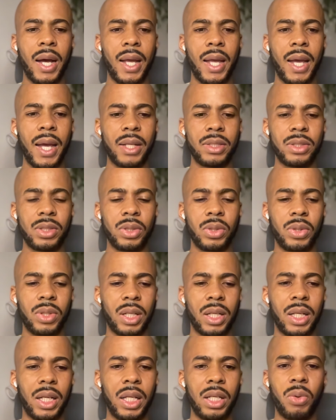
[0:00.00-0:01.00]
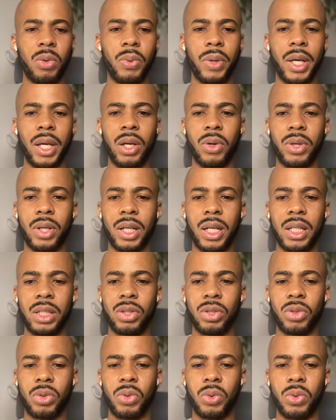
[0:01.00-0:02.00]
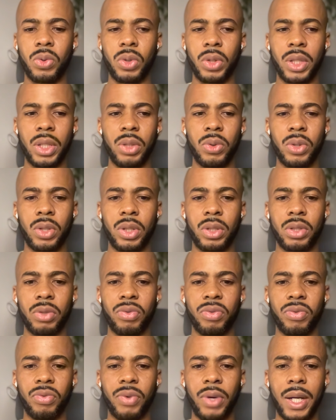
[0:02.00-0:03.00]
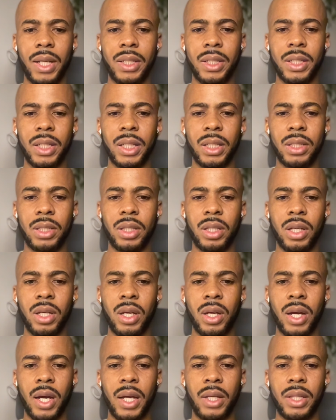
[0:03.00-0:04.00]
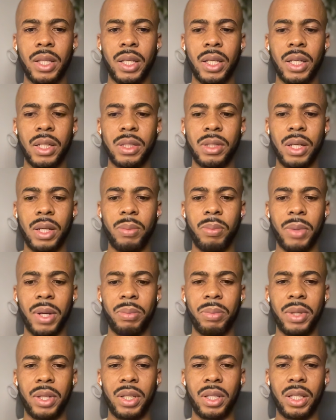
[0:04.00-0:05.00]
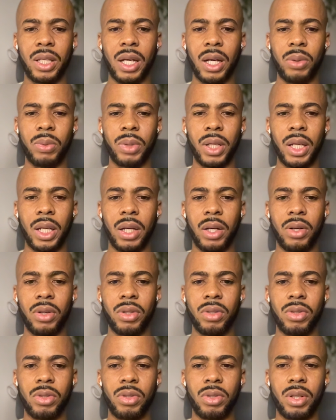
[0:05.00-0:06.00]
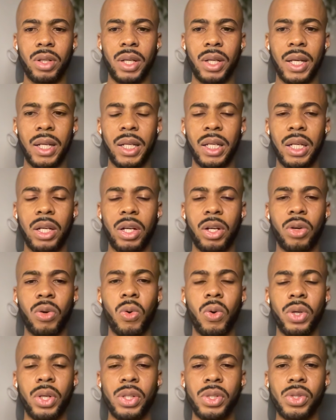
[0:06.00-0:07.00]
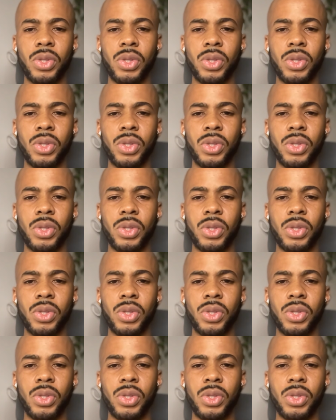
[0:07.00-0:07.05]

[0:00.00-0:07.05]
I had to click away or click to Google in order to find it. I think it might be down here, hidden in the corner.